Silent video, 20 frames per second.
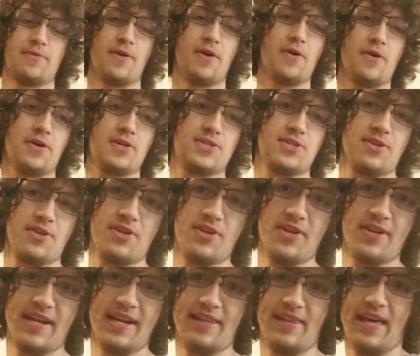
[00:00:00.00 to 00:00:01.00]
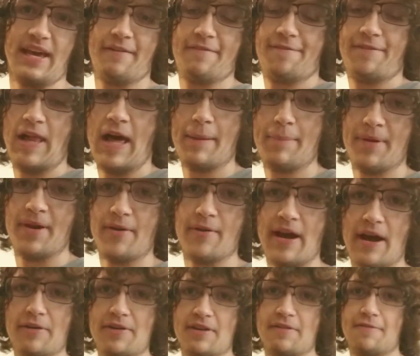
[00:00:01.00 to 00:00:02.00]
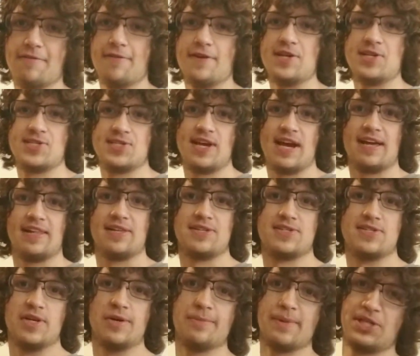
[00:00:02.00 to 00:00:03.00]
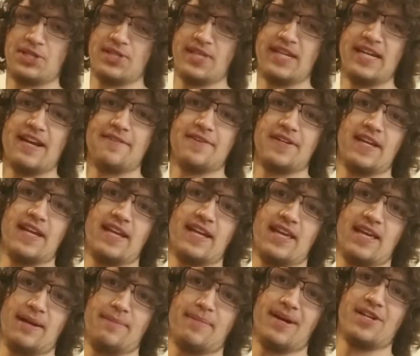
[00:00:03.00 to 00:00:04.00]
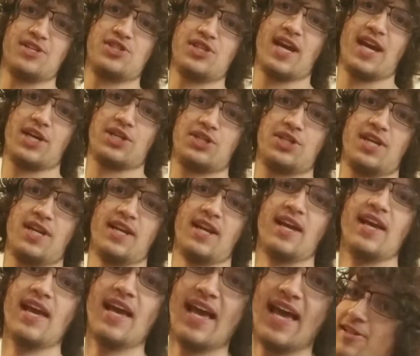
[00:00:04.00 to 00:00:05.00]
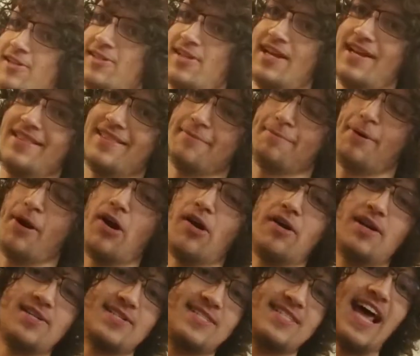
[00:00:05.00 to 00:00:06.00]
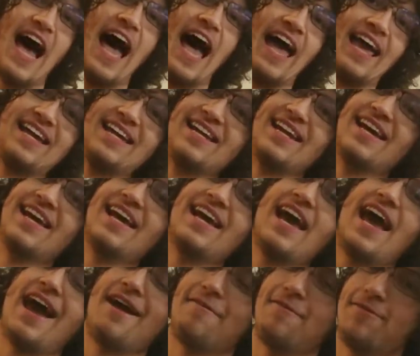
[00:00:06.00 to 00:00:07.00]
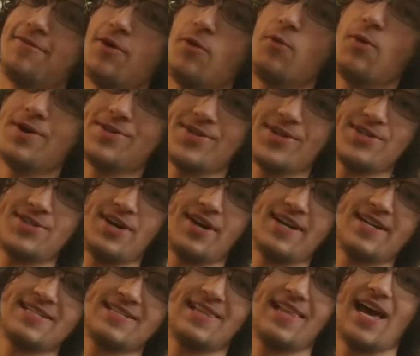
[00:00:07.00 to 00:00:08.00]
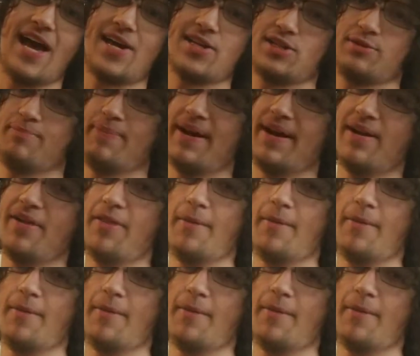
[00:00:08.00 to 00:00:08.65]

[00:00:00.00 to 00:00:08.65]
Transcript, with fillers: rogues are good at, like, flopping around and freestyling so much they never get hit by jack shit. Let's say the party's dying, the wizard's on his last spell,